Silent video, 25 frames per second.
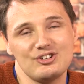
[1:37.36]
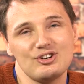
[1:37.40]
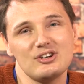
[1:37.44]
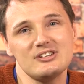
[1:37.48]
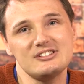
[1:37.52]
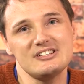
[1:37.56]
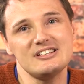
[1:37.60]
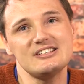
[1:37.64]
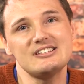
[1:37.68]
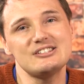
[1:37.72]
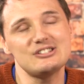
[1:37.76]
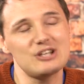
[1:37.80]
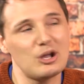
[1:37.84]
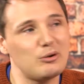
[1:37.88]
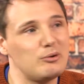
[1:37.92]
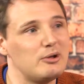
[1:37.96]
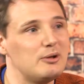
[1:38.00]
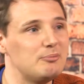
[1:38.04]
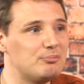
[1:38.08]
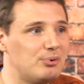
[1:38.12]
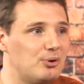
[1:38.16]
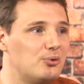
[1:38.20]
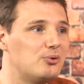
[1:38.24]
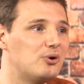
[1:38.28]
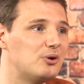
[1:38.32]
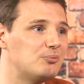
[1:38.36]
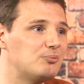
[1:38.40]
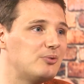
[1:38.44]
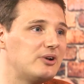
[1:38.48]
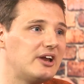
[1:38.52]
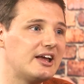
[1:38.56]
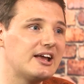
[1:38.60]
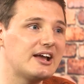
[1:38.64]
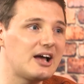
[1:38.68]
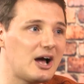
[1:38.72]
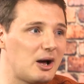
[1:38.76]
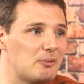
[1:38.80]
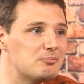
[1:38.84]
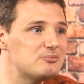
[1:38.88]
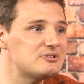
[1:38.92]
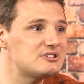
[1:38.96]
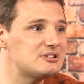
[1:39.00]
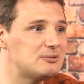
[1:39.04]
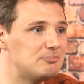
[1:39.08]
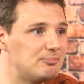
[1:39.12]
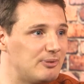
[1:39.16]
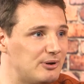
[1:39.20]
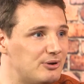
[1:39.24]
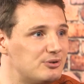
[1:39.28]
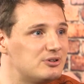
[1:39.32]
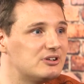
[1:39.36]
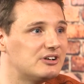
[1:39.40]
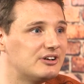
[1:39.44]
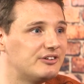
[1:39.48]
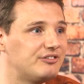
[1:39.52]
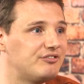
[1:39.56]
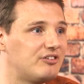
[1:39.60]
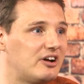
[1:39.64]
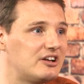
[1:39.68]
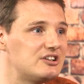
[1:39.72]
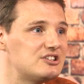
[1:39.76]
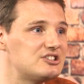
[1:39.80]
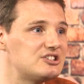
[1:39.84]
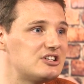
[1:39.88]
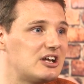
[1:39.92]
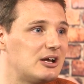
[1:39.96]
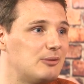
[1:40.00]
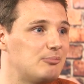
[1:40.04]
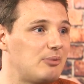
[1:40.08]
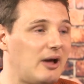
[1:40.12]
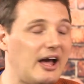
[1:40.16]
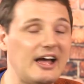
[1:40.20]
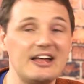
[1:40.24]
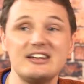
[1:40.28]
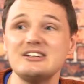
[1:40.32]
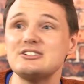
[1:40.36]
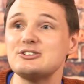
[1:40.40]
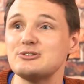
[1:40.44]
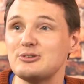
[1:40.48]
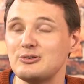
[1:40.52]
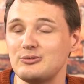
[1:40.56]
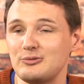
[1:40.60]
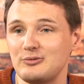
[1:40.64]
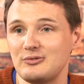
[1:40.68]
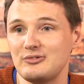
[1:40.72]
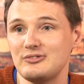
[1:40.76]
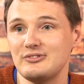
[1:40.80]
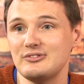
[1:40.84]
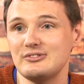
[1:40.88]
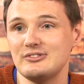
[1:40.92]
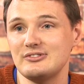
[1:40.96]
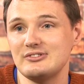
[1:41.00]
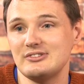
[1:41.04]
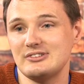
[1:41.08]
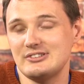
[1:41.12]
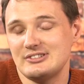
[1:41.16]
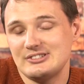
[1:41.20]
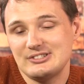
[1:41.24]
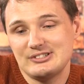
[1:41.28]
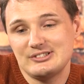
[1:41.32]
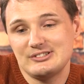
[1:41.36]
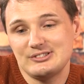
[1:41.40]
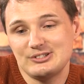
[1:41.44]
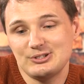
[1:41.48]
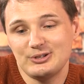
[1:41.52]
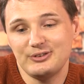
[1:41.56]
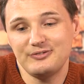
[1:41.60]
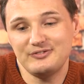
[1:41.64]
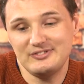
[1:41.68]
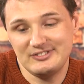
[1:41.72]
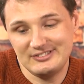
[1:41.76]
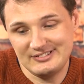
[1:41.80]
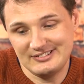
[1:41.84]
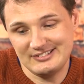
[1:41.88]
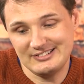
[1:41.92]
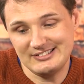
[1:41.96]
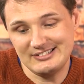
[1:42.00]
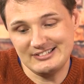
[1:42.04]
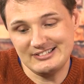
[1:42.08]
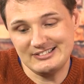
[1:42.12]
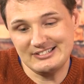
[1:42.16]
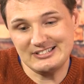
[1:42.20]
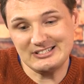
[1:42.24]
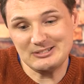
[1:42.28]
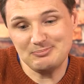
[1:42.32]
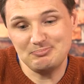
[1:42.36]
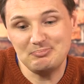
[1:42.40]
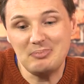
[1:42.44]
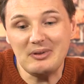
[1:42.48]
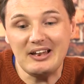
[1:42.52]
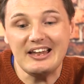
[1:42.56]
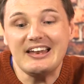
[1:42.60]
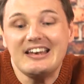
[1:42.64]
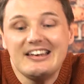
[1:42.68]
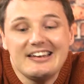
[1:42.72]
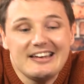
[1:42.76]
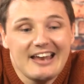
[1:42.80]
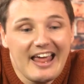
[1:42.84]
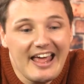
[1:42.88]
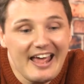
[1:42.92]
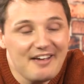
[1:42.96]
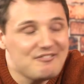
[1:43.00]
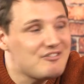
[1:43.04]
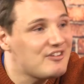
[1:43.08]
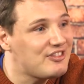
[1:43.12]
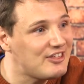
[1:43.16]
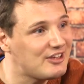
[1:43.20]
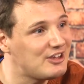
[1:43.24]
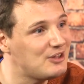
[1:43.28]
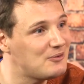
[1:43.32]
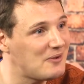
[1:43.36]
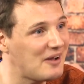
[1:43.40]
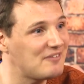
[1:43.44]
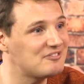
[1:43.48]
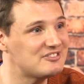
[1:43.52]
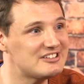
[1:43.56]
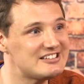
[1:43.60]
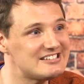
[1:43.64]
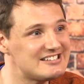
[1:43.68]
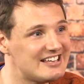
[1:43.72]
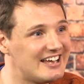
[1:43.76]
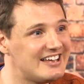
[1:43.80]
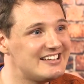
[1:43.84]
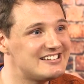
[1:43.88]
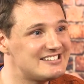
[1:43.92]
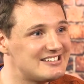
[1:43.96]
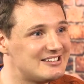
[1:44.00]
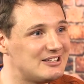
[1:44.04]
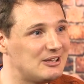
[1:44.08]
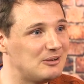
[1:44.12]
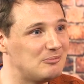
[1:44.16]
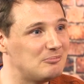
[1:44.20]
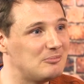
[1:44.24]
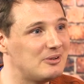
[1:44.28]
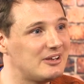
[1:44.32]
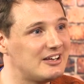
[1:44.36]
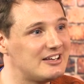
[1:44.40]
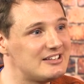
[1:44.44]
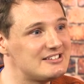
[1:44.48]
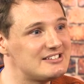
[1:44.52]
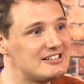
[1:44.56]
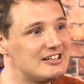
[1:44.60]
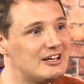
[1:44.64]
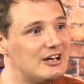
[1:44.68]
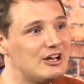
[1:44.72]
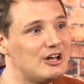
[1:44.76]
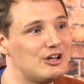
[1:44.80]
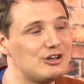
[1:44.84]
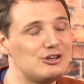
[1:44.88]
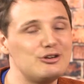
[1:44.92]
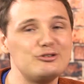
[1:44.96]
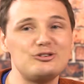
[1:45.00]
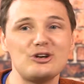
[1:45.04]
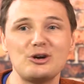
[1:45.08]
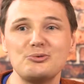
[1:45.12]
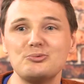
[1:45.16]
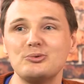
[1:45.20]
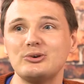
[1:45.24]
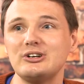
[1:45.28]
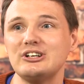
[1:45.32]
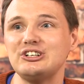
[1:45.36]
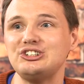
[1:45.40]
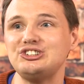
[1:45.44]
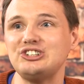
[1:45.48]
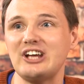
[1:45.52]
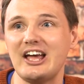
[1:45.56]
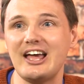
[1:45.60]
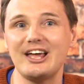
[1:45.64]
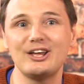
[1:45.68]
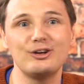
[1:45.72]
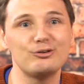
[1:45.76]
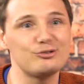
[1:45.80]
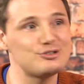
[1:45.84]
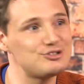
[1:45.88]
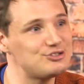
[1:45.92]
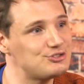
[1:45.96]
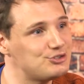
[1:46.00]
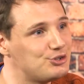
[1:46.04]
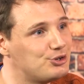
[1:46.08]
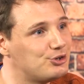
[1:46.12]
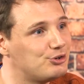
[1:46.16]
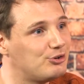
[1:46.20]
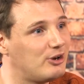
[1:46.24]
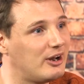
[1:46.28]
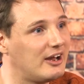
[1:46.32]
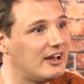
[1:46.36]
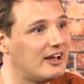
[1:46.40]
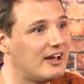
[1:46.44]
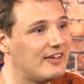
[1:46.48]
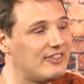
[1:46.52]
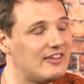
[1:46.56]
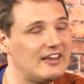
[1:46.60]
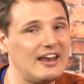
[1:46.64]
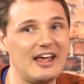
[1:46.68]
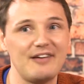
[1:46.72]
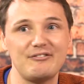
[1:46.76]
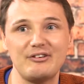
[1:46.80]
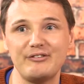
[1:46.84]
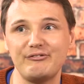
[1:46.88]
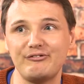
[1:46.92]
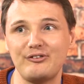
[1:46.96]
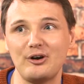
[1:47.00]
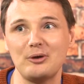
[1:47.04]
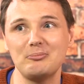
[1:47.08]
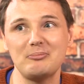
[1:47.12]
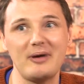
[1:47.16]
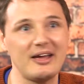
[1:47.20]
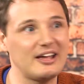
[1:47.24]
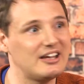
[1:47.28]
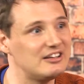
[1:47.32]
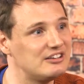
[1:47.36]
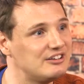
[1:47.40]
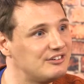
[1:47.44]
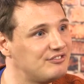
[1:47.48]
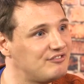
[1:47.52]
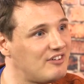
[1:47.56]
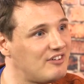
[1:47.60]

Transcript: Trust is so important when it comes to building a friendship and sort of spilling everything you have to say to them, because you don't want to share your story and then have it thrown back in your